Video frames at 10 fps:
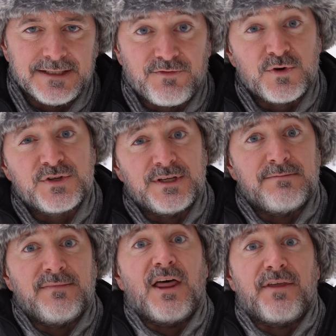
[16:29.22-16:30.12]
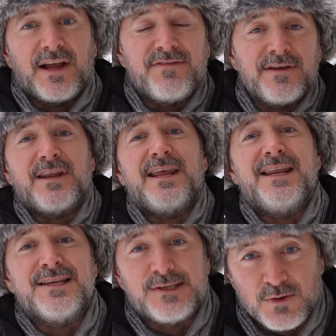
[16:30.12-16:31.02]
Unfortunately, nothing. I haven't had
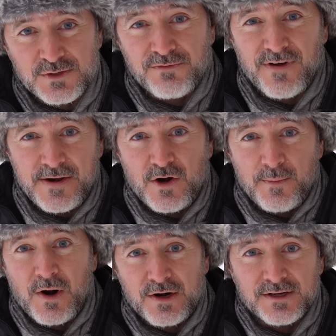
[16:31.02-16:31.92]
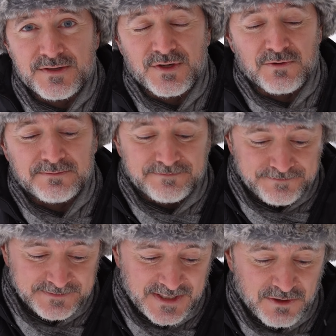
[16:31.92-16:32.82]
any sales on Fine Art America, so
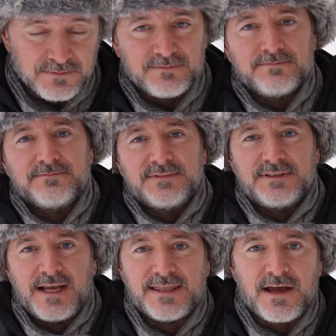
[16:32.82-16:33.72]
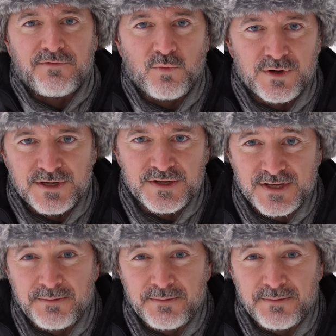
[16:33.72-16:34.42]
you know, take that for what it is.